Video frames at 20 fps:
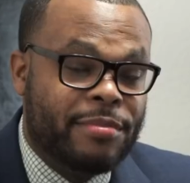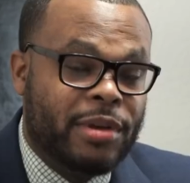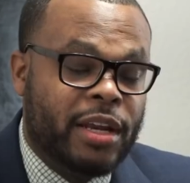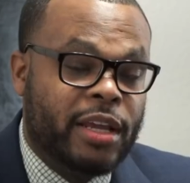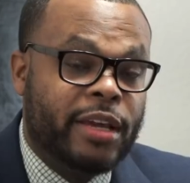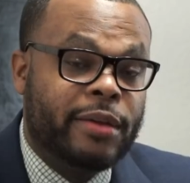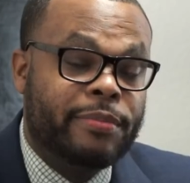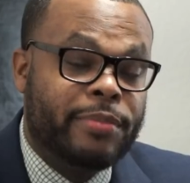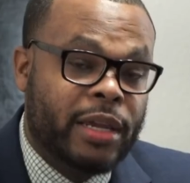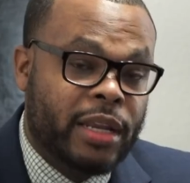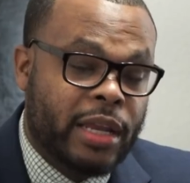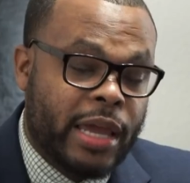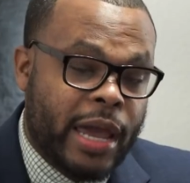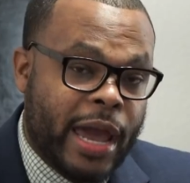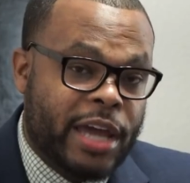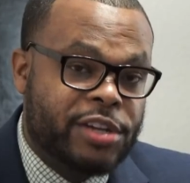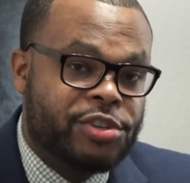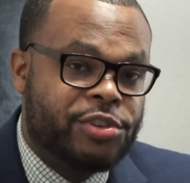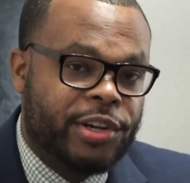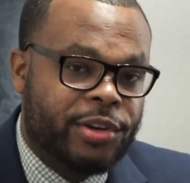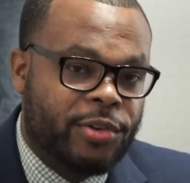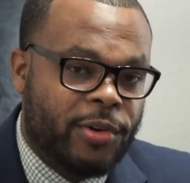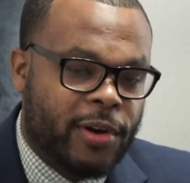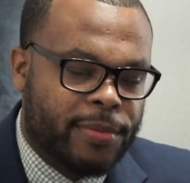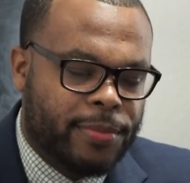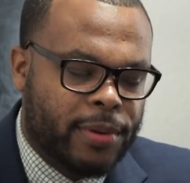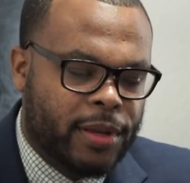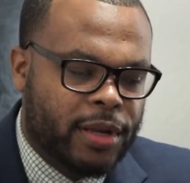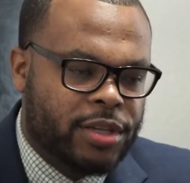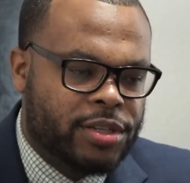many pediatric
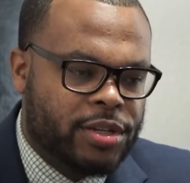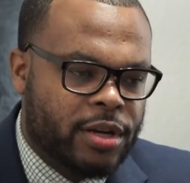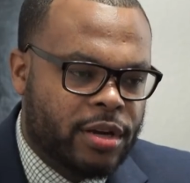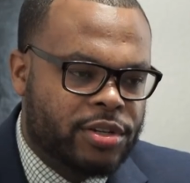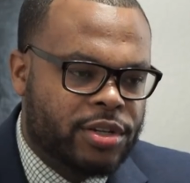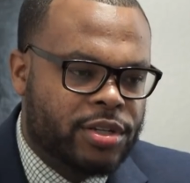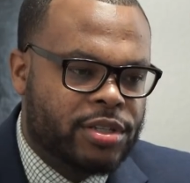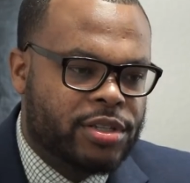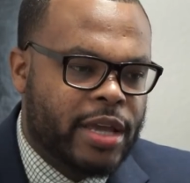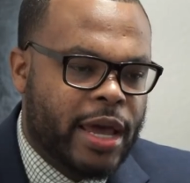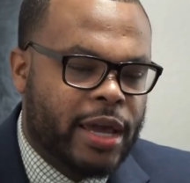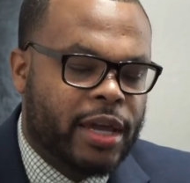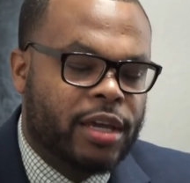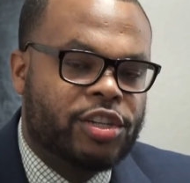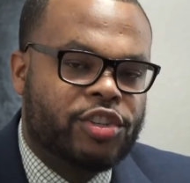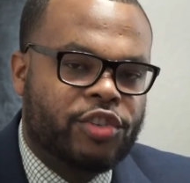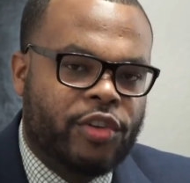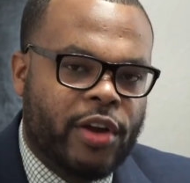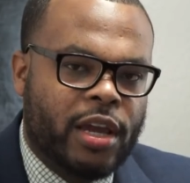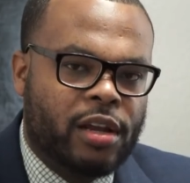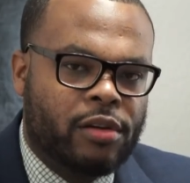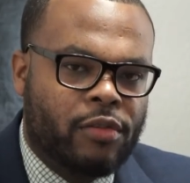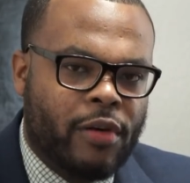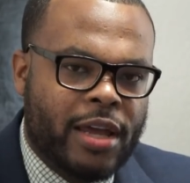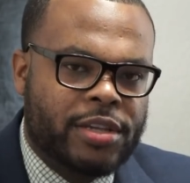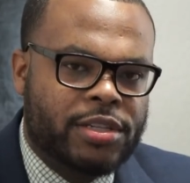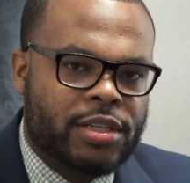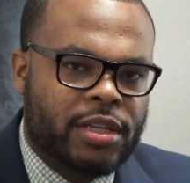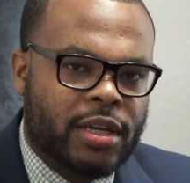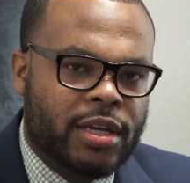orthopedic surgeons that can train
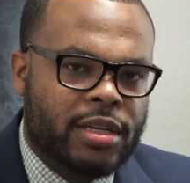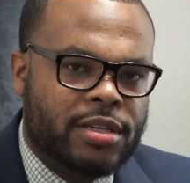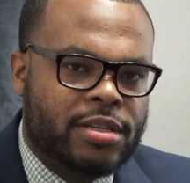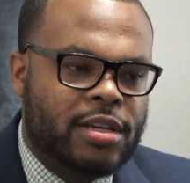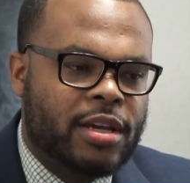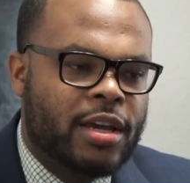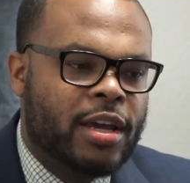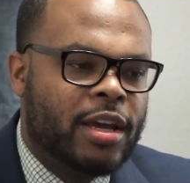residents.